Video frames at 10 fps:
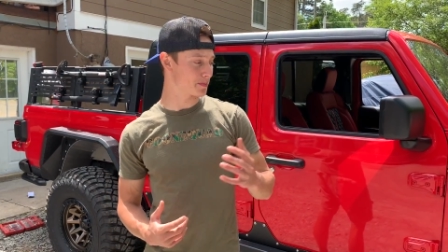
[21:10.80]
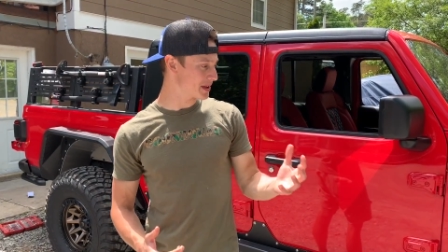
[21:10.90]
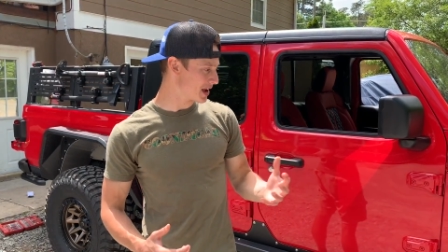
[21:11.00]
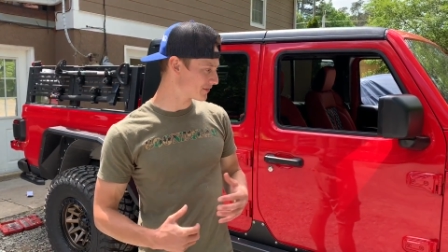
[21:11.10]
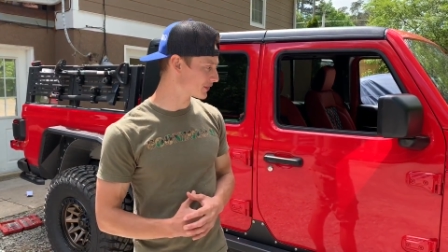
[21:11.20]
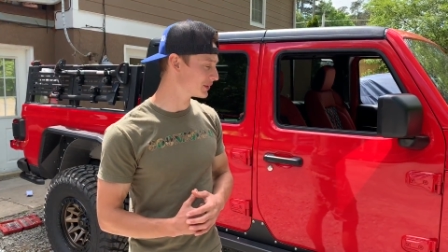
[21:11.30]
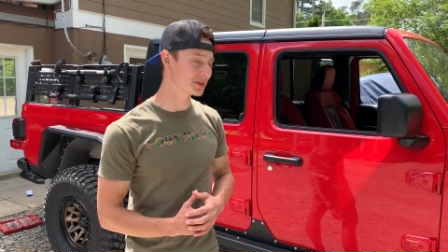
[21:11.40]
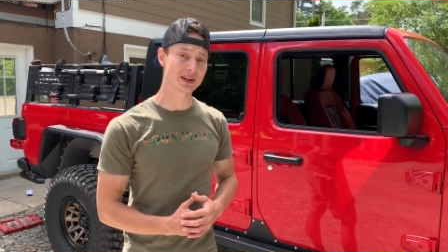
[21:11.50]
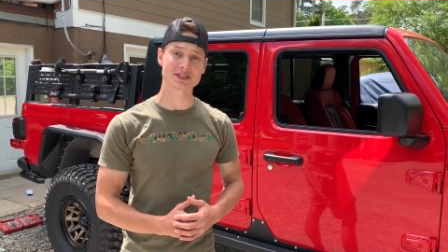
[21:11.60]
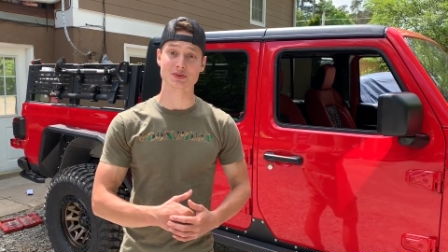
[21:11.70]
BF
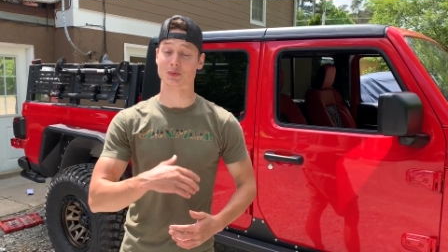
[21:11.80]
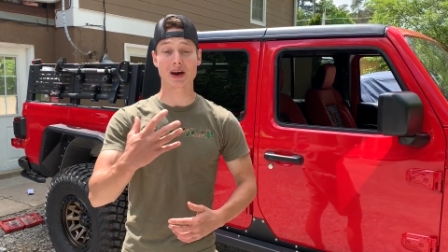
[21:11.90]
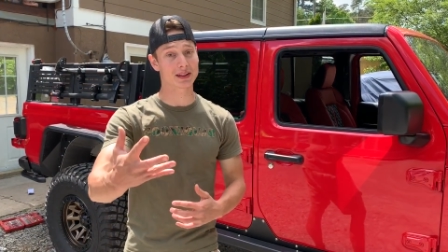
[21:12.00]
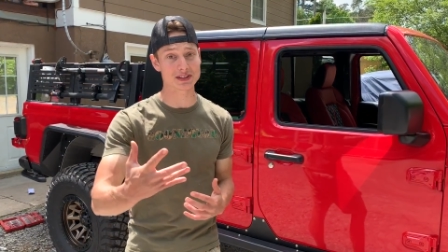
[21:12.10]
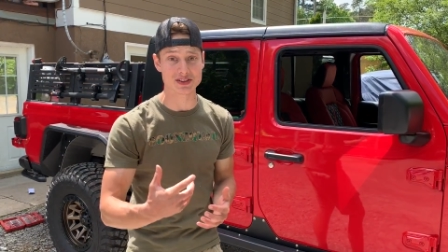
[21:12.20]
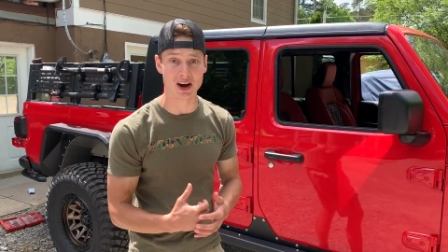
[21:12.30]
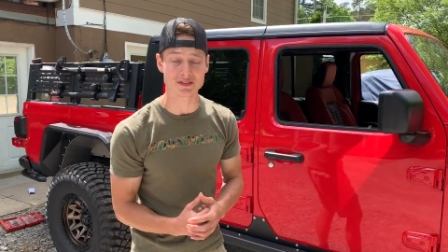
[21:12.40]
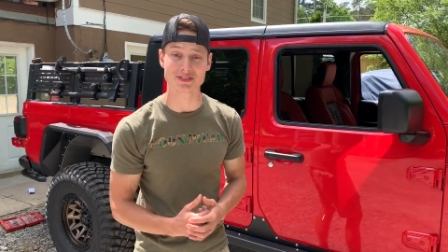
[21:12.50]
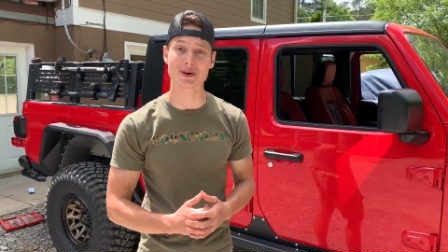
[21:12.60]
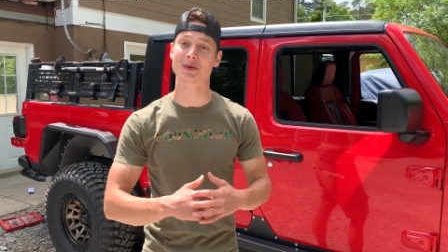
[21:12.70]
Goodrich, Reckless
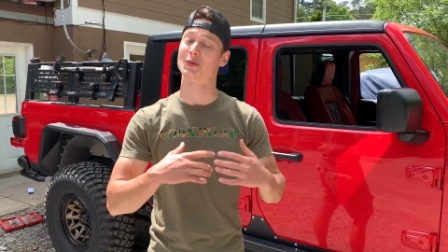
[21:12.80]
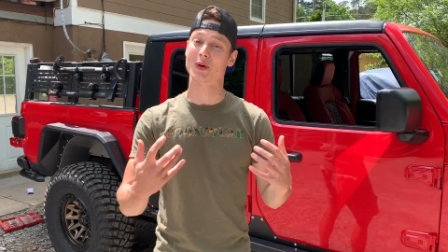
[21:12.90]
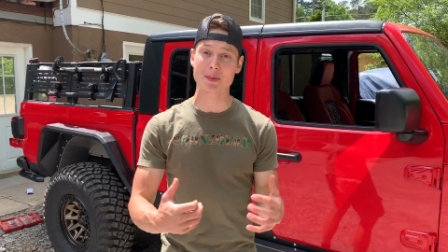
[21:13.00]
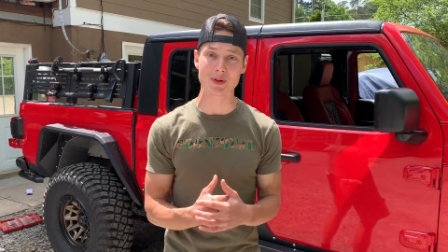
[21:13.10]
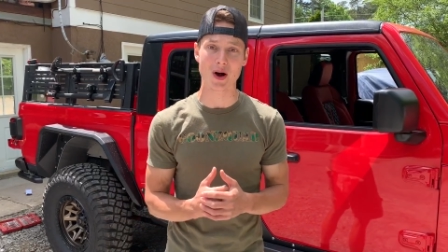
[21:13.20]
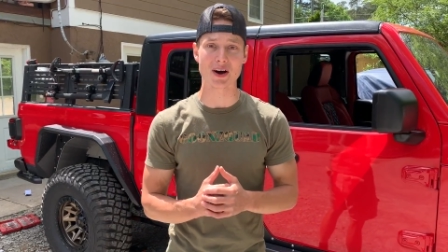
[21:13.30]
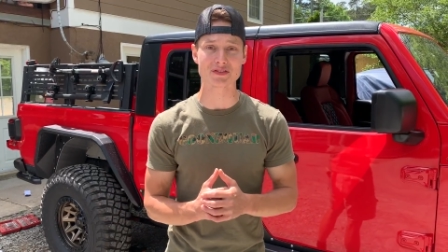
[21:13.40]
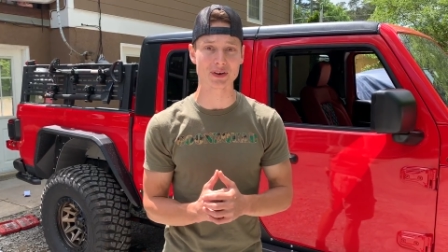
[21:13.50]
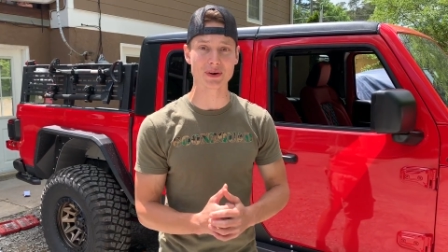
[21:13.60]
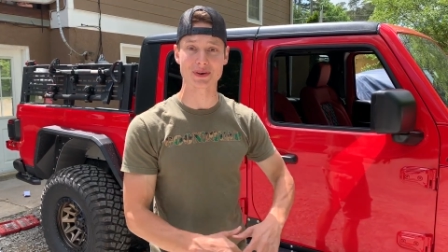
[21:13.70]
Off-Road, Rebel
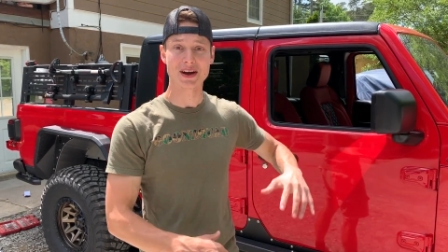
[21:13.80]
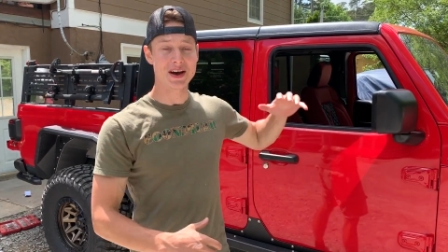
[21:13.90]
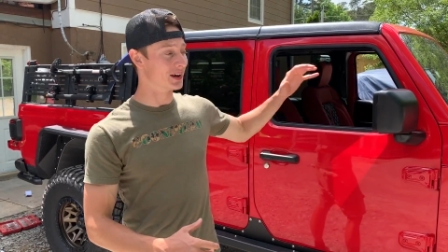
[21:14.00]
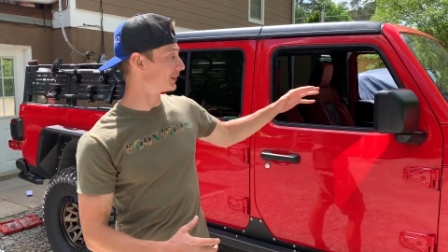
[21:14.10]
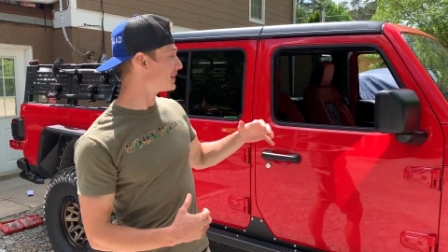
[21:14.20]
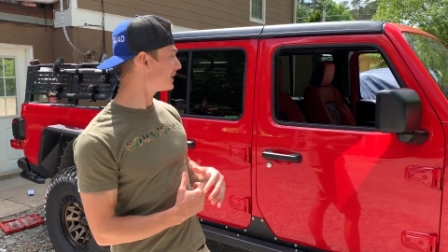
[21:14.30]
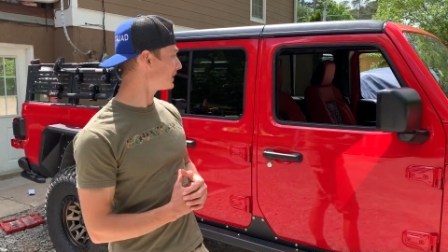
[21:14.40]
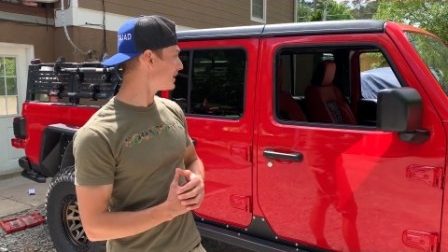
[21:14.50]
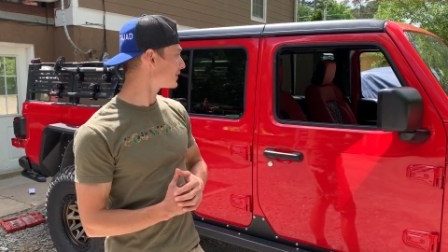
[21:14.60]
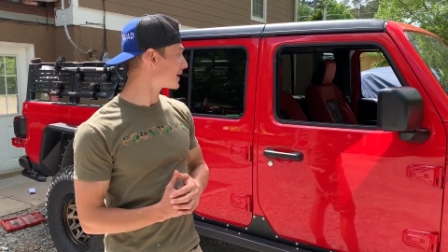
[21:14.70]
Off-Road, Aliyah
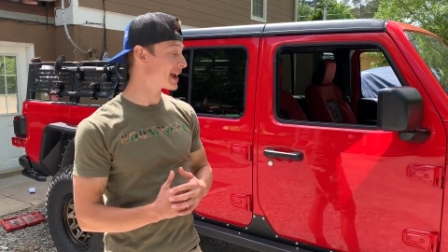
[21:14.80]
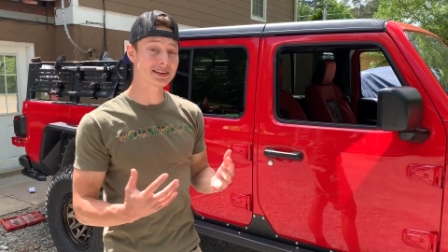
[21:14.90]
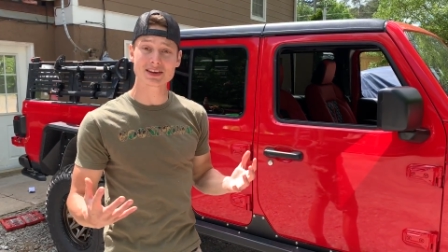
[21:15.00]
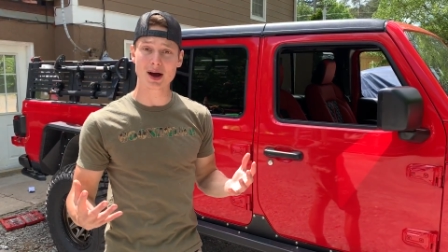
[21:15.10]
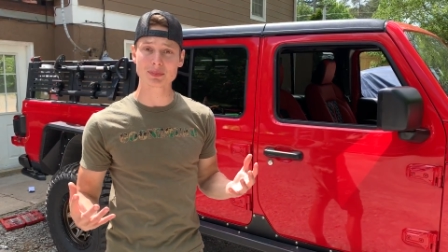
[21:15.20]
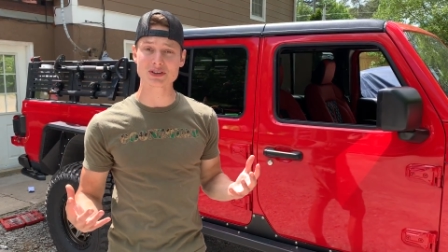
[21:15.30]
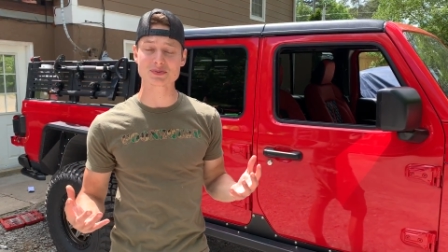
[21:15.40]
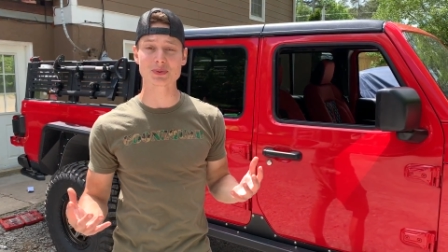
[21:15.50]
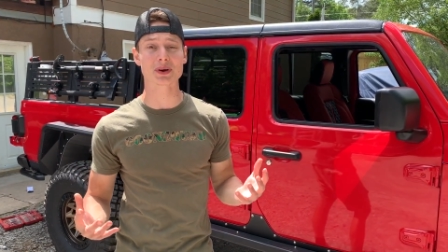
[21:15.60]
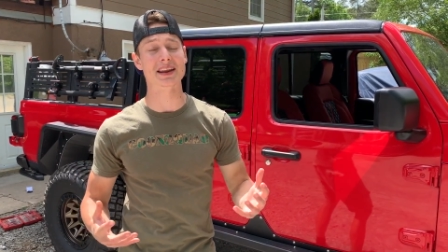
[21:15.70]
Leather, and
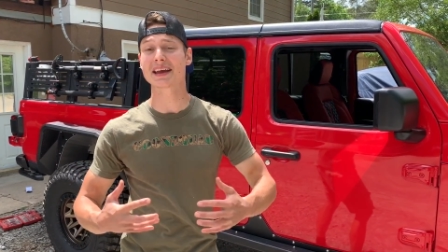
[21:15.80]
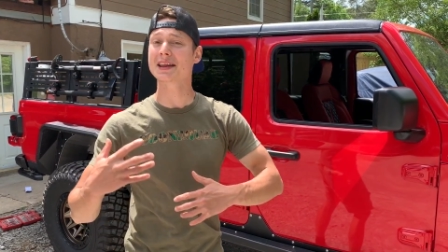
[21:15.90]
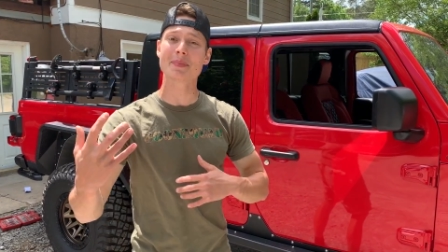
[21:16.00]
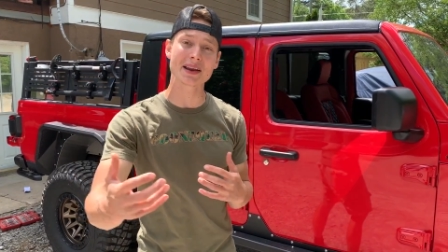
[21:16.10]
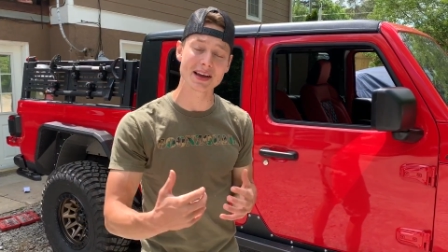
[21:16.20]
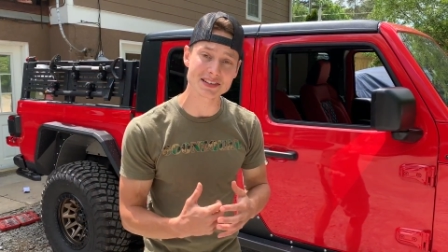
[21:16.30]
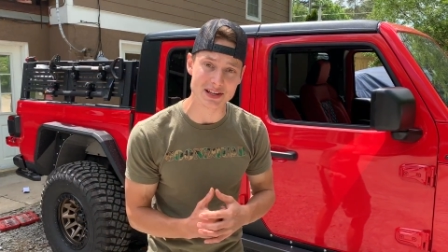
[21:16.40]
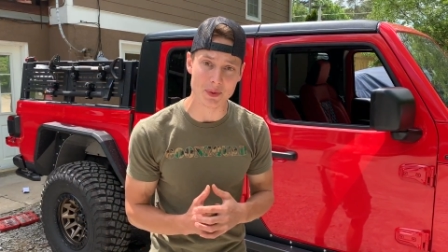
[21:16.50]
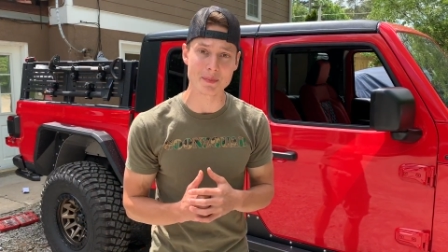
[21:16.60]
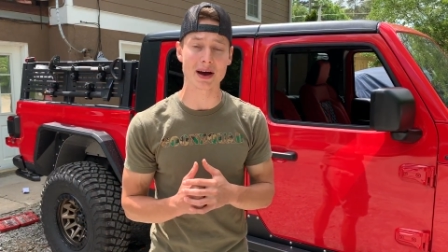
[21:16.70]
DiabloSport, and anybody else
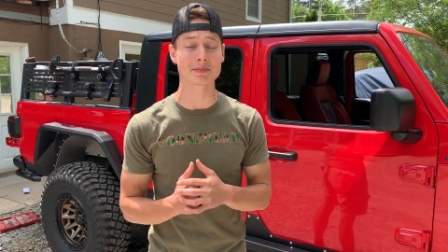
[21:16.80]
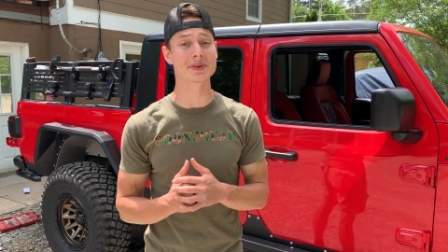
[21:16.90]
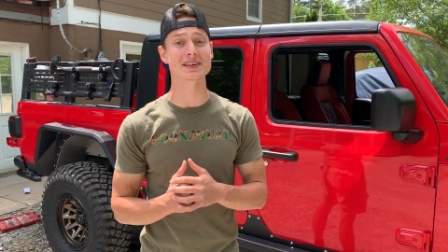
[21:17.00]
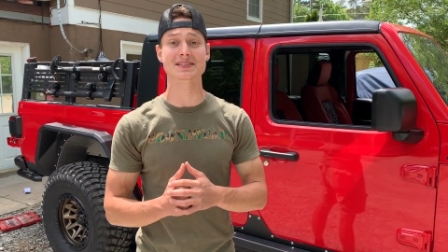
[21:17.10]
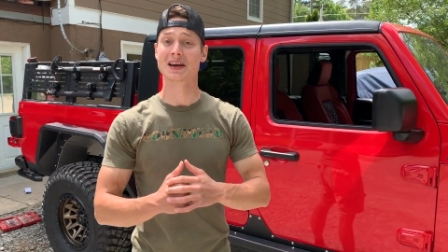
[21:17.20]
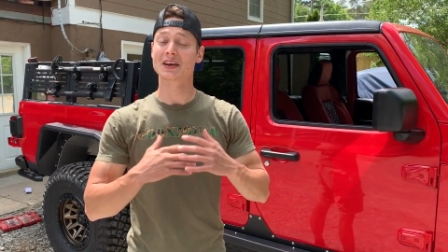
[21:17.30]
that we might have missed.